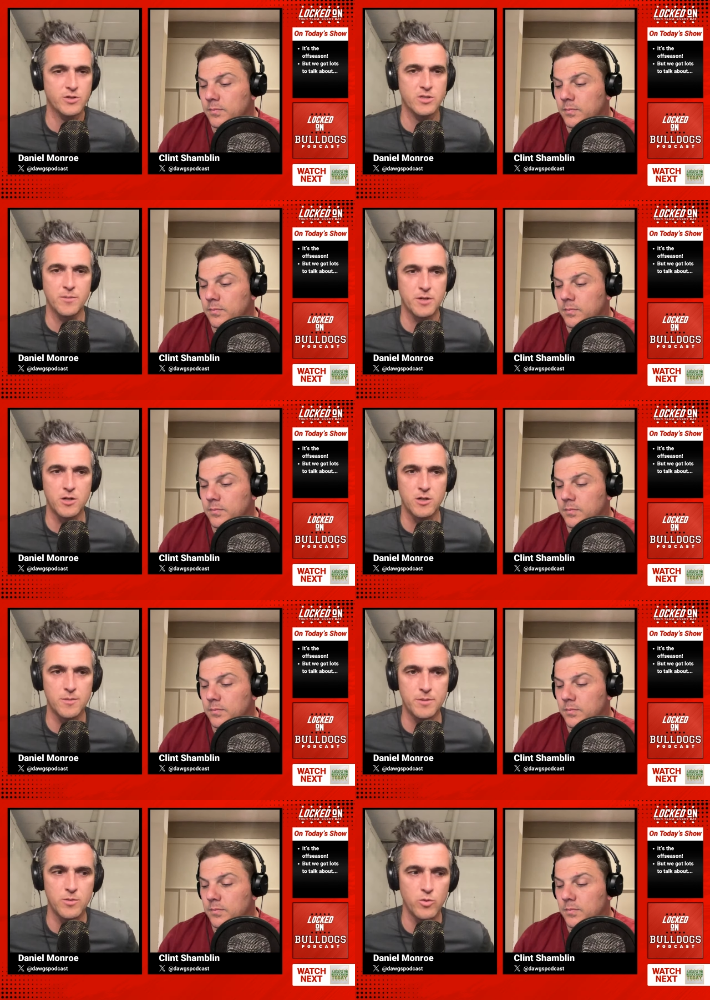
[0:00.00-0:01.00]
Speaker 1: sum it all
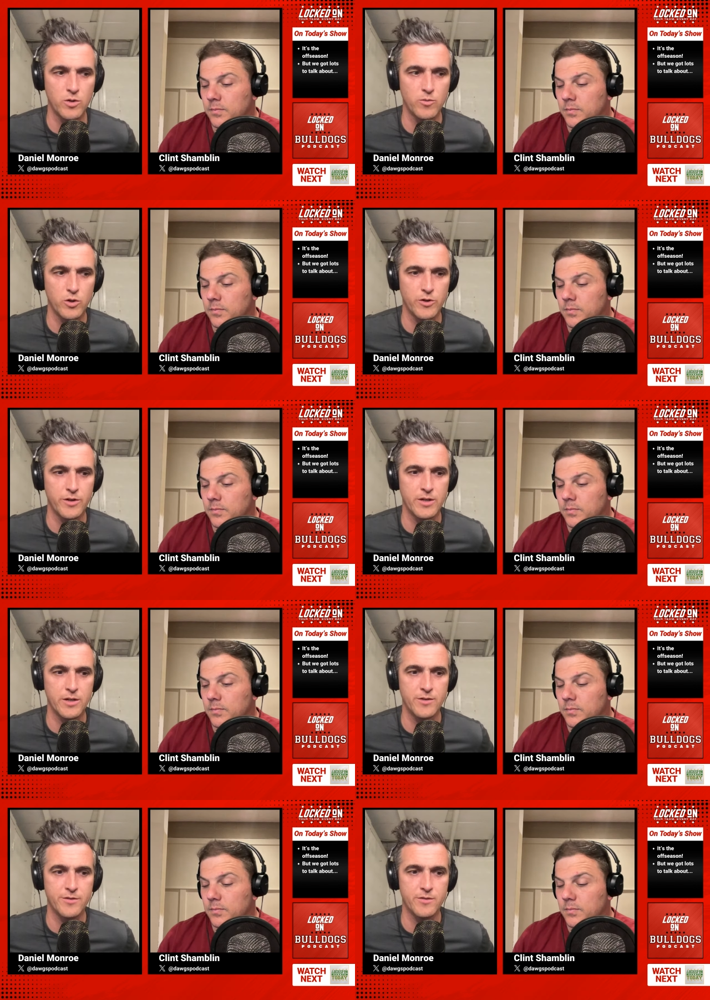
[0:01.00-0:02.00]
up in one word, and
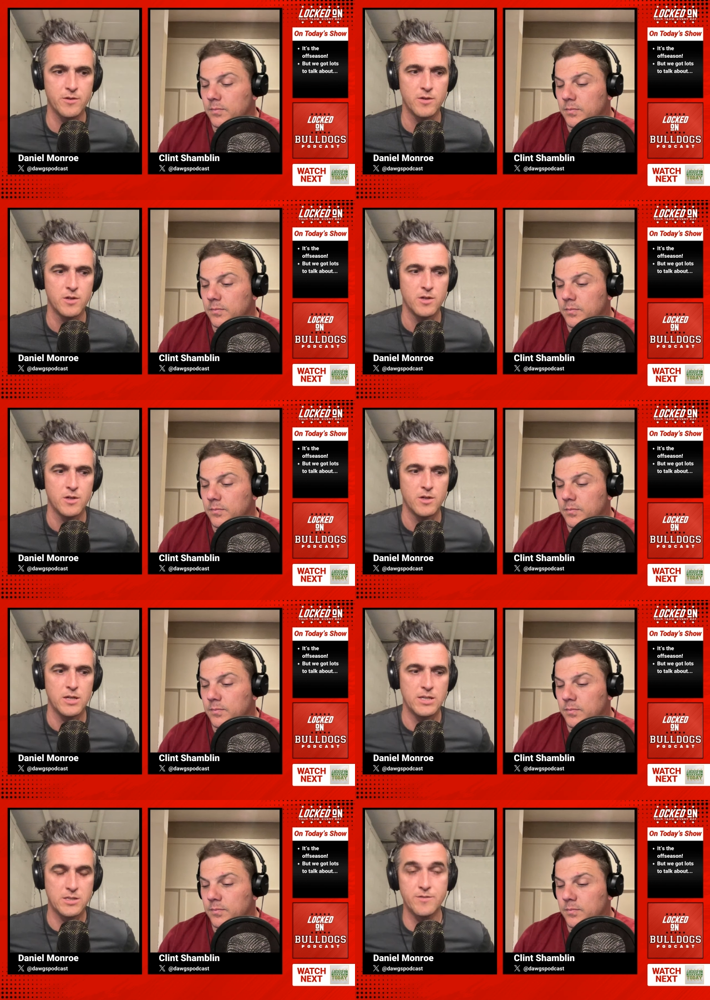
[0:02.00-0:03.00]
it's
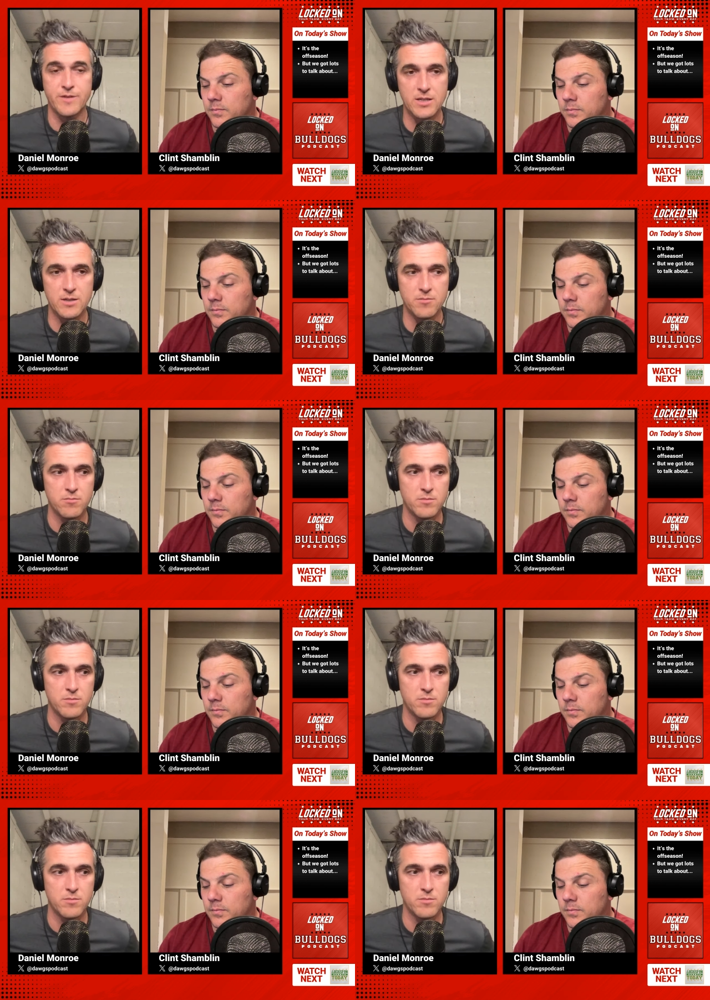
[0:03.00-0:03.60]
it's the fact that